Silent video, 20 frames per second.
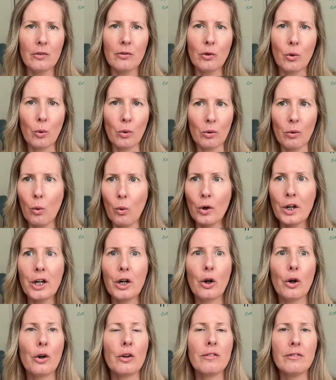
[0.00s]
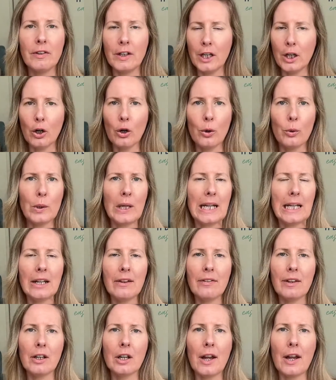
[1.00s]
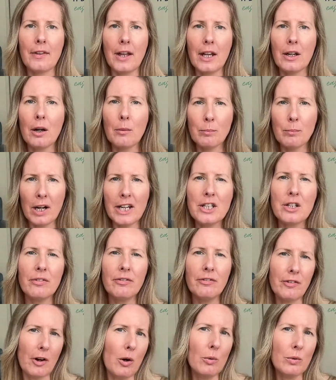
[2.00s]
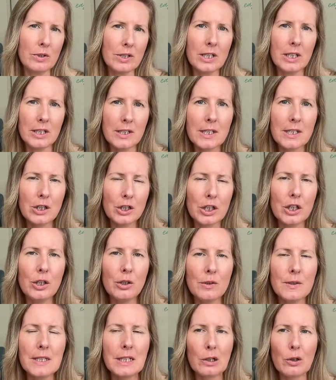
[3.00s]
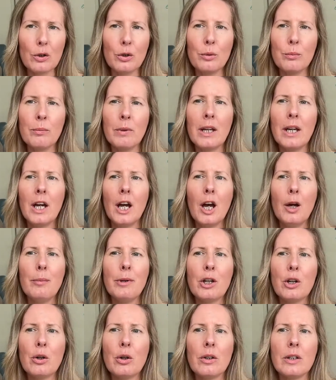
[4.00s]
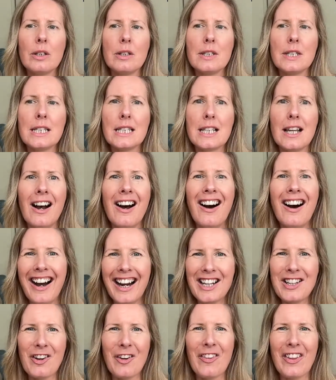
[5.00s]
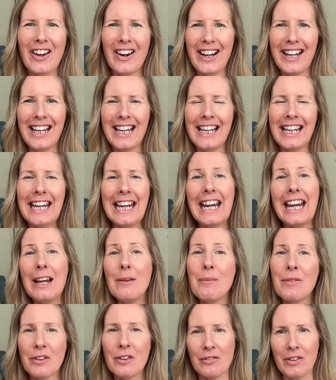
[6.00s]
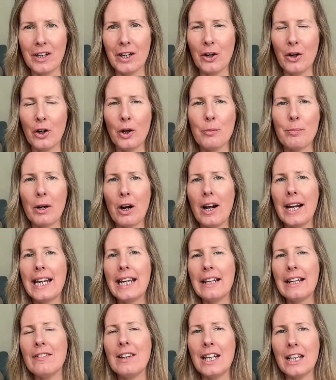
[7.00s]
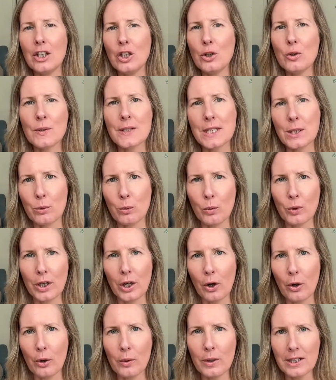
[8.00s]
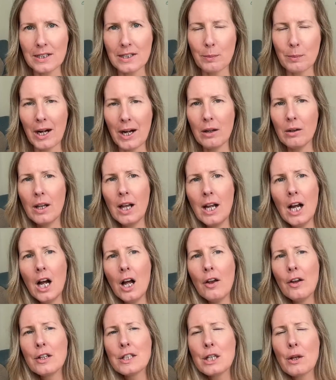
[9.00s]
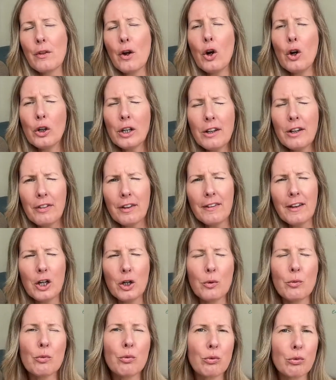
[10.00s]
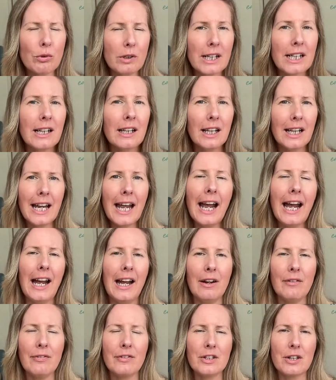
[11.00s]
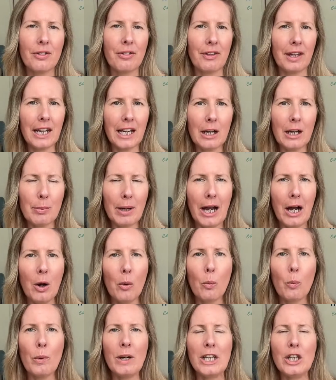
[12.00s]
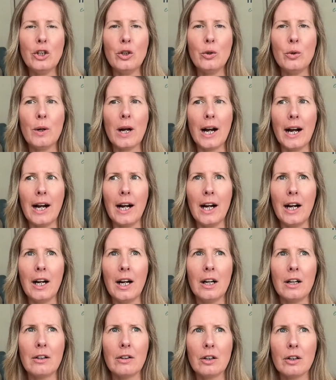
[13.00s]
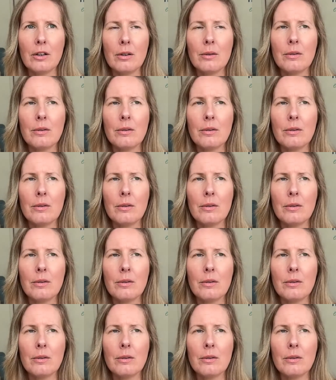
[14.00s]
of audio, video, anything like that, my default is to use Loom because I know that I can keep the video, but I can then use the audio as well. So the only thing that you really have to think about when you are